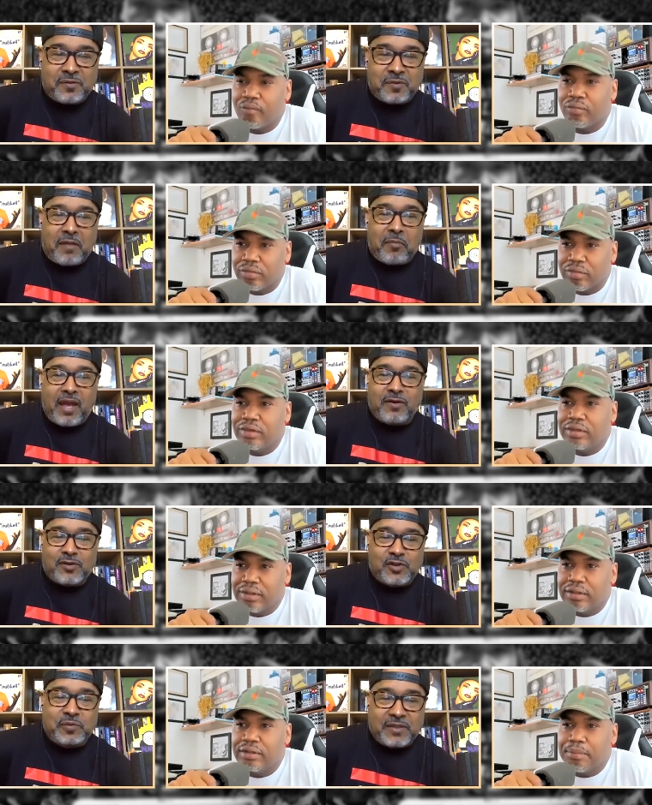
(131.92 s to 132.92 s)
Speaker 1: in when I
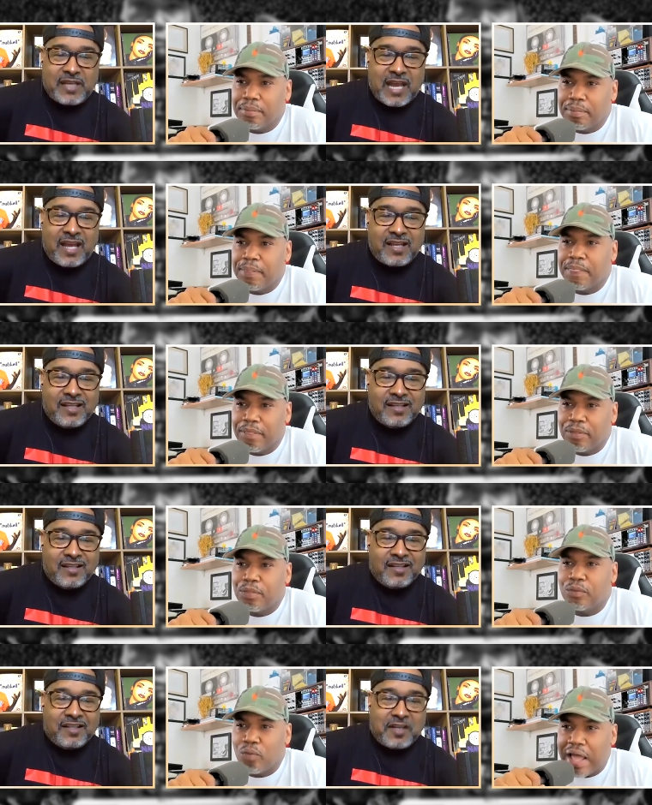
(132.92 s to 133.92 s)
battled Supernat.
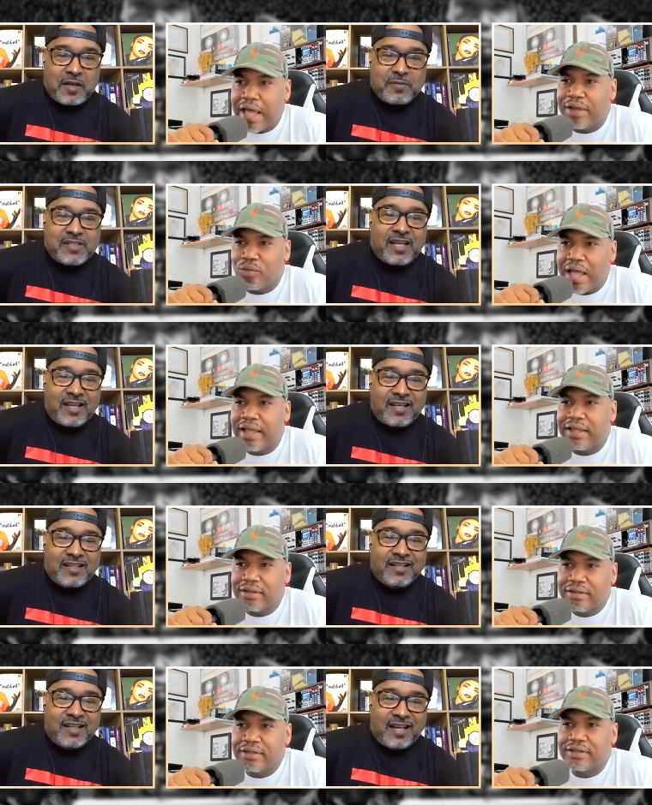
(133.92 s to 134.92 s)
Right, you know right.
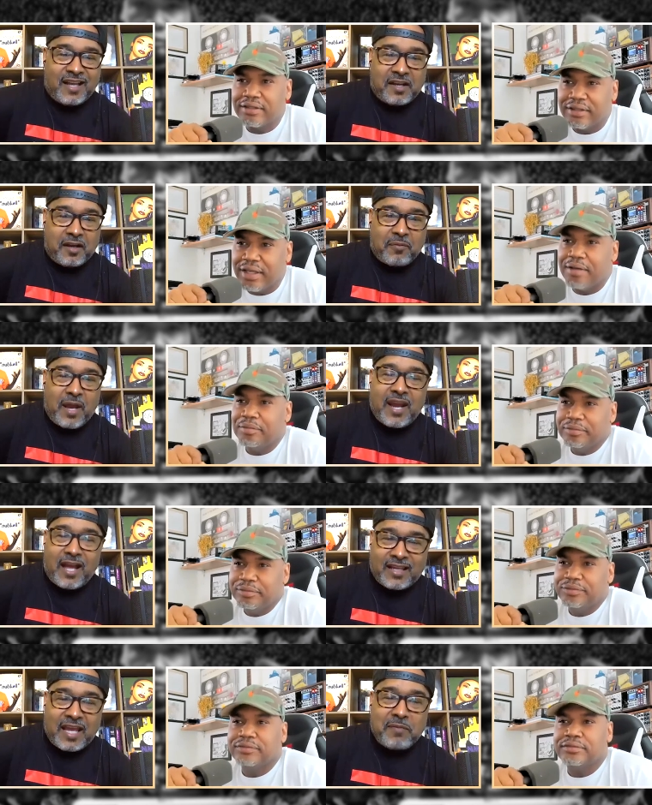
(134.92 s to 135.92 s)
And um yep. and
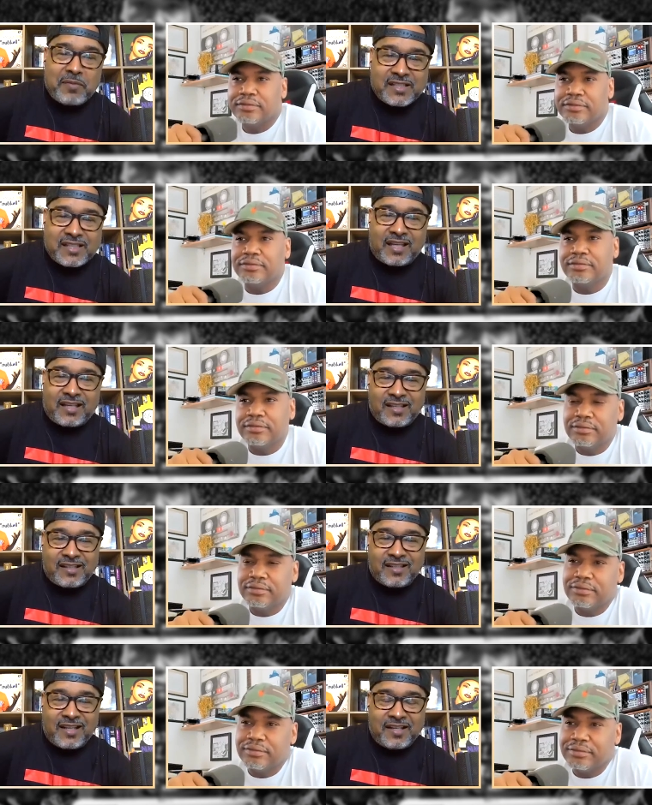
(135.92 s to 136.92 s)
I came in second.
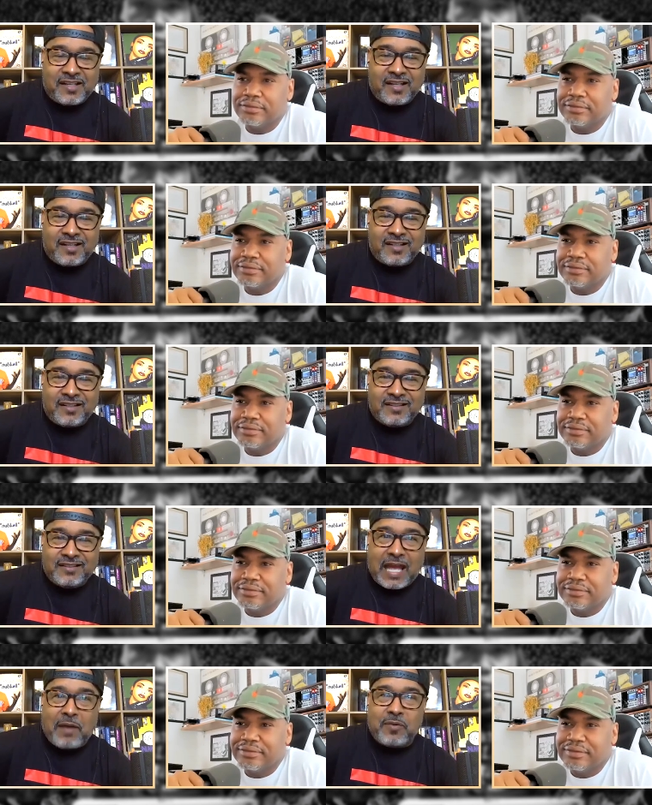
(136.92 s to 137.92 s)
And uh
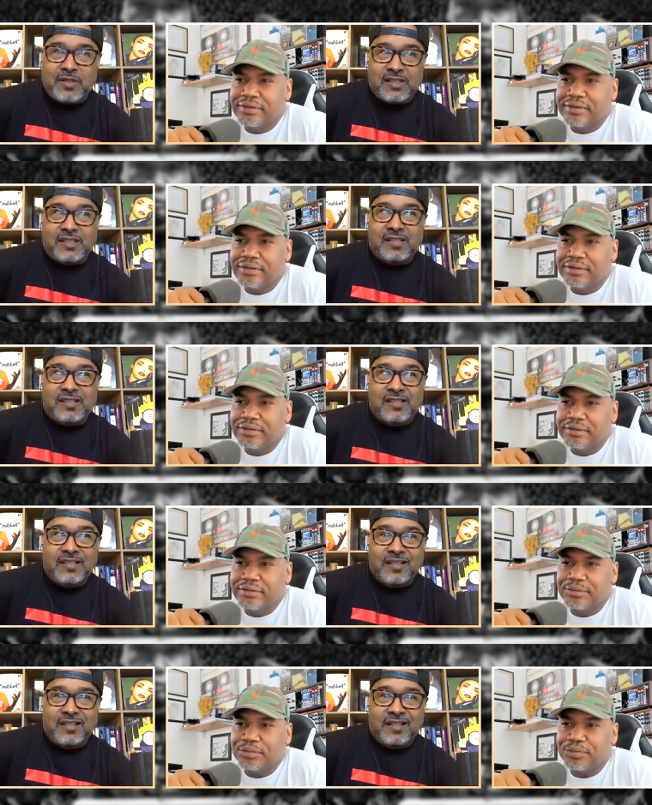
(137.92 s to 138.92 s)
that was
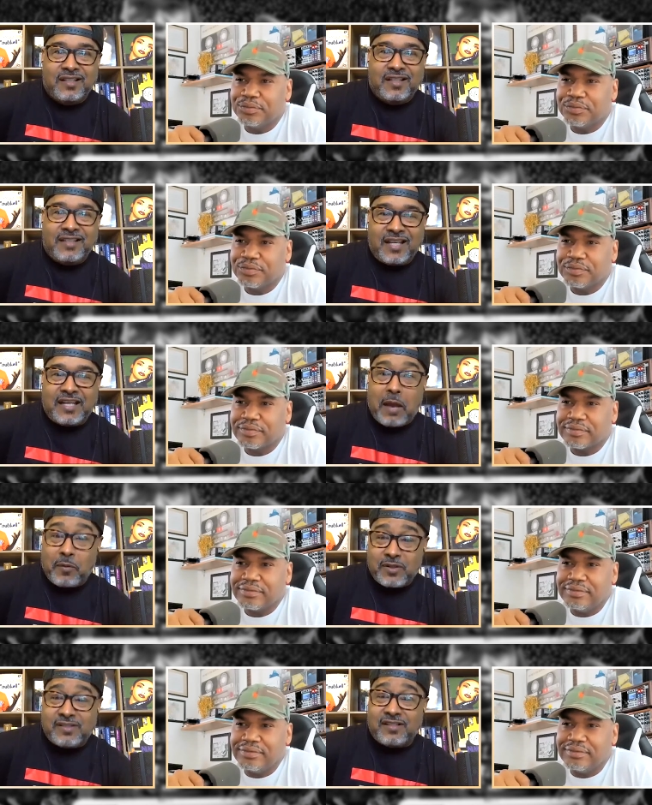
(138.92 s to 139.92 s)
yeah, that
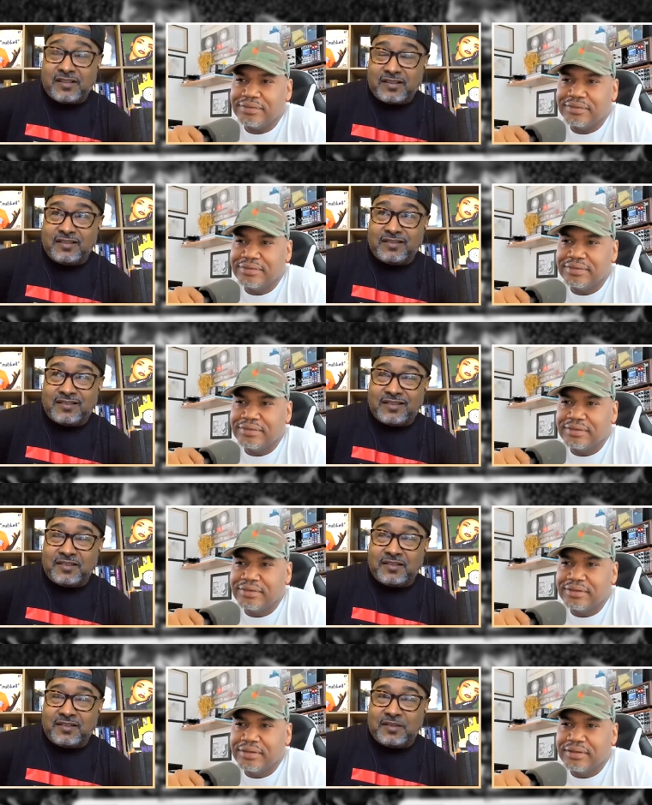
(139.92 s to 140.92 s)
was the the
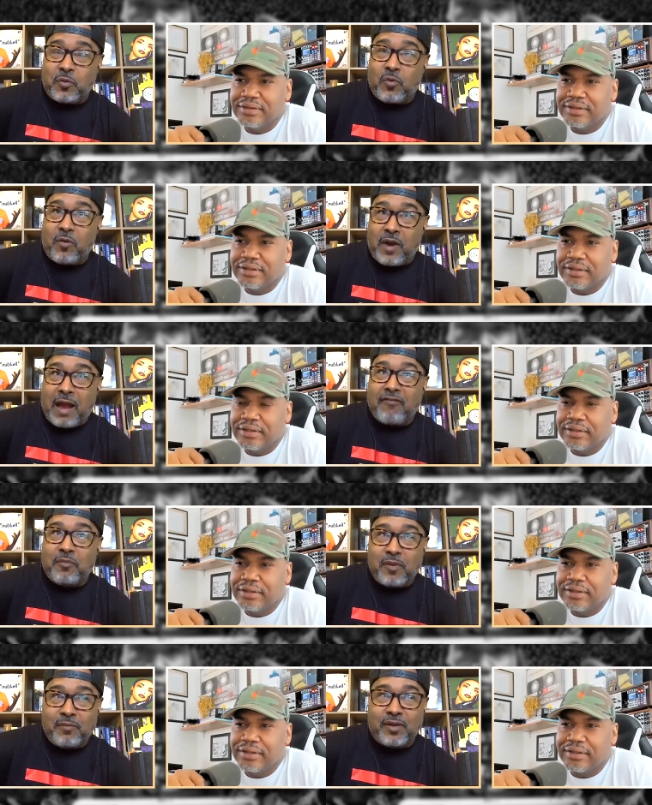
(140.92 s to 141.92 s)
the the one where I
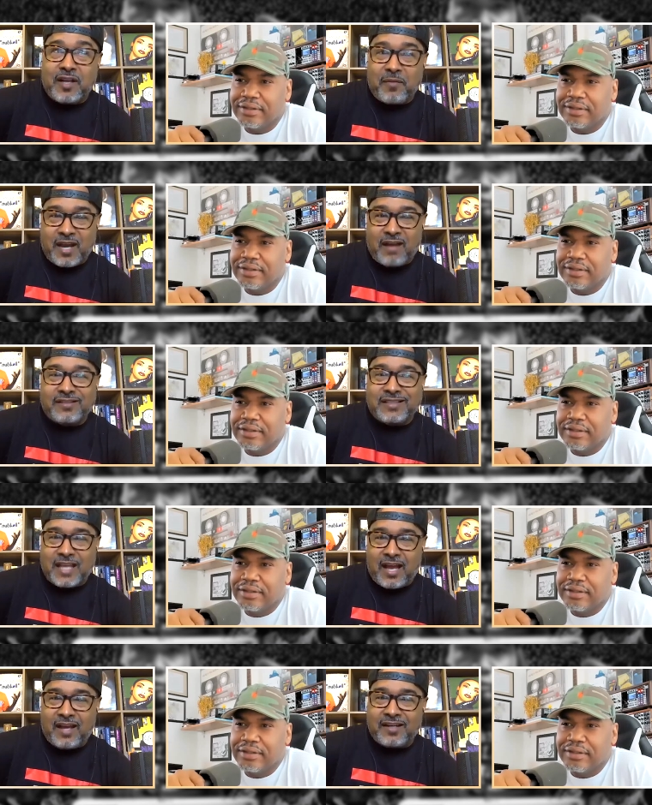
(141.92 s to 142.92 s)
remember coming
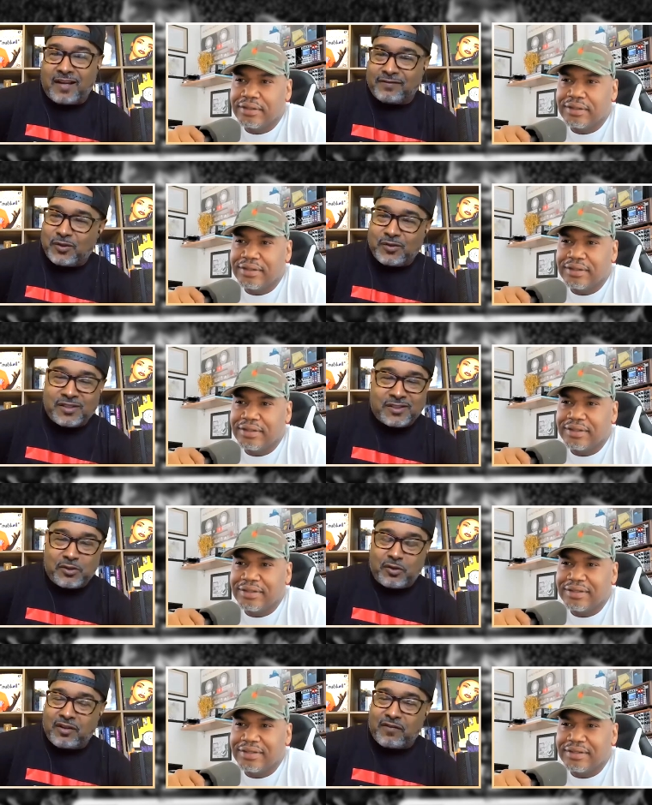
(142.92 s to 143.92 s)
outside and I've told this
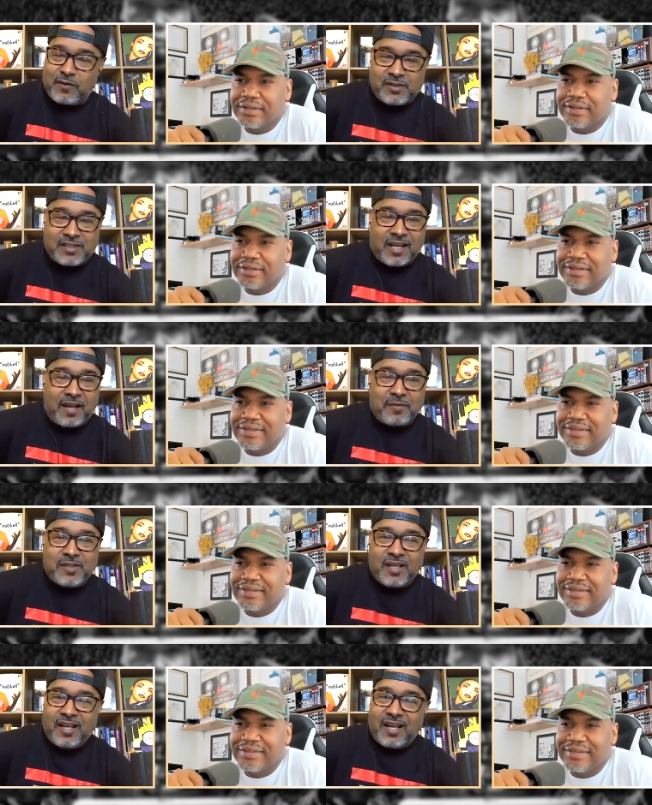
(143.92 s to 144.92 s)
story a few times
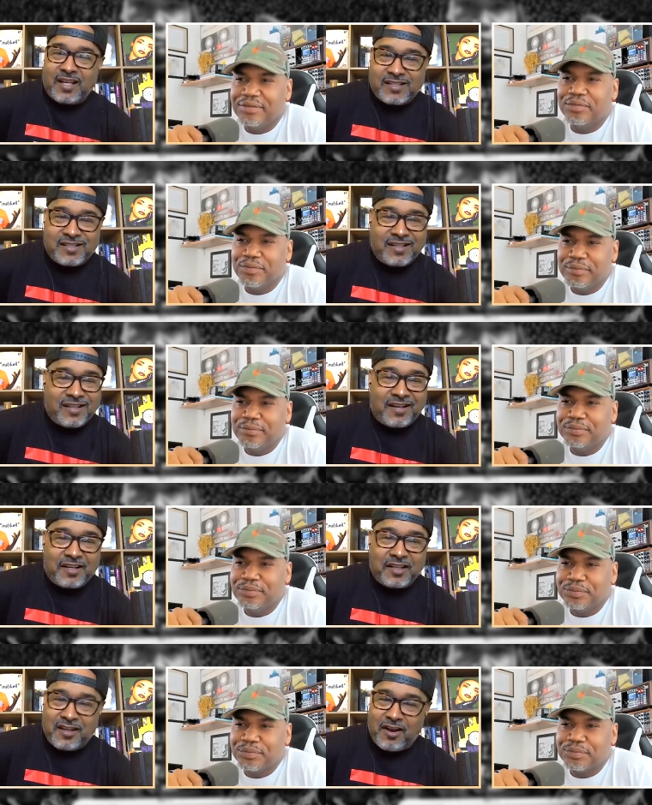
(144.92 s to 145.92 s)
and seeing a
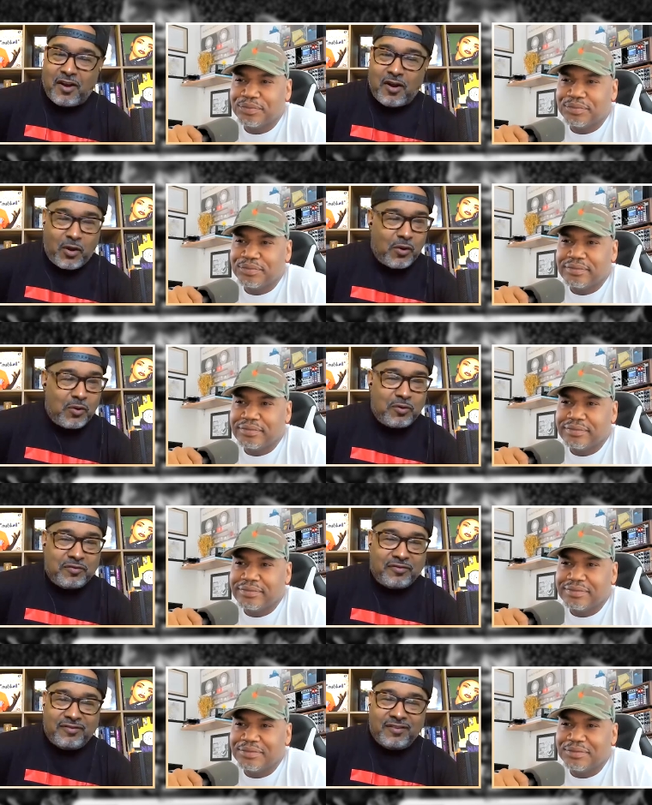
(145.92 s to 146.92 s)
young Hov